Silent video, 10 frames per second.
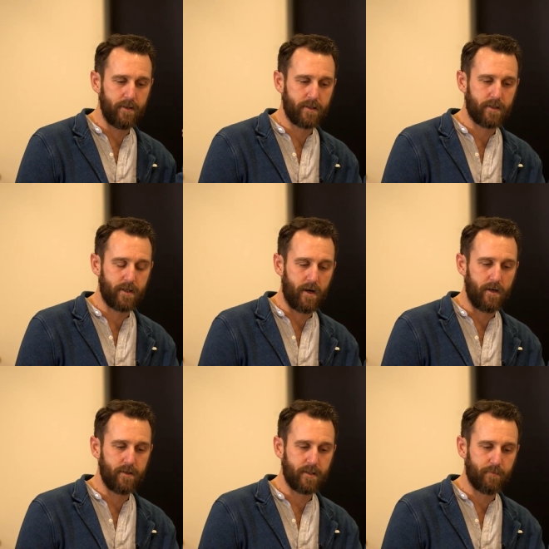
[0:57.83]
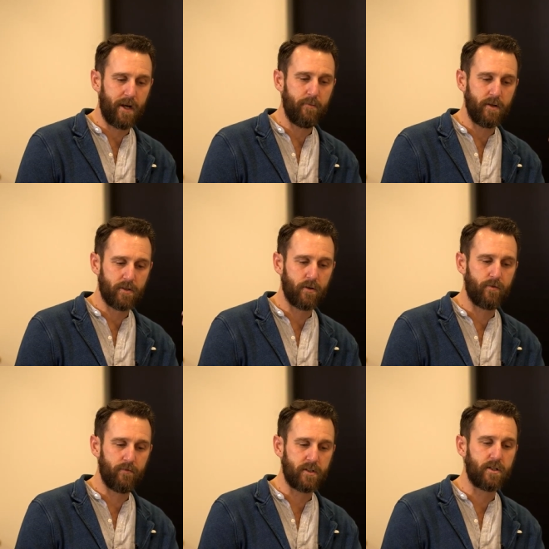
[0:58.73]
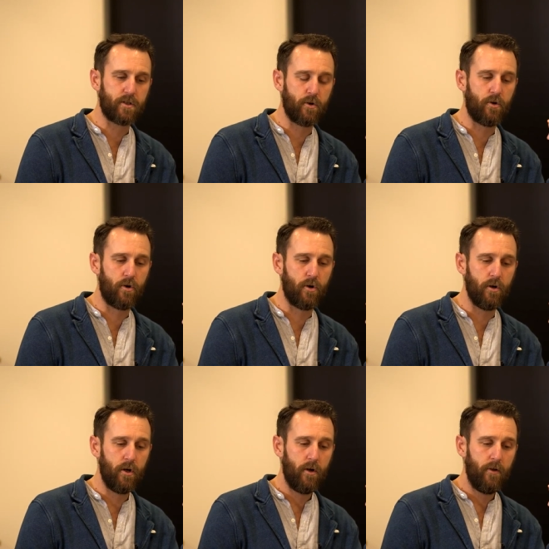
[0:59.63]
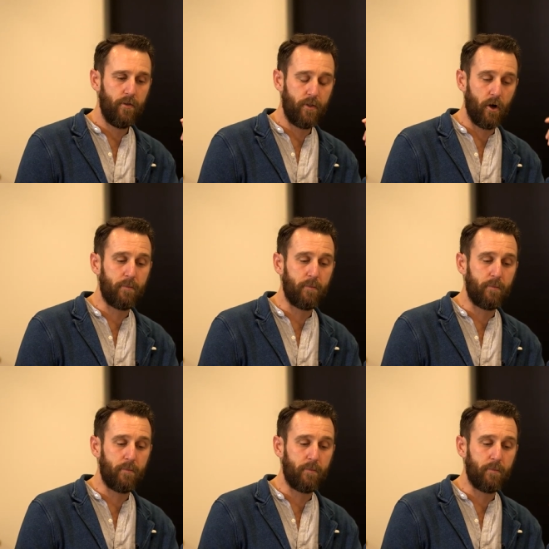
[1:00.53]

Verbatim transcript: start Pangburn sort of obviously saw the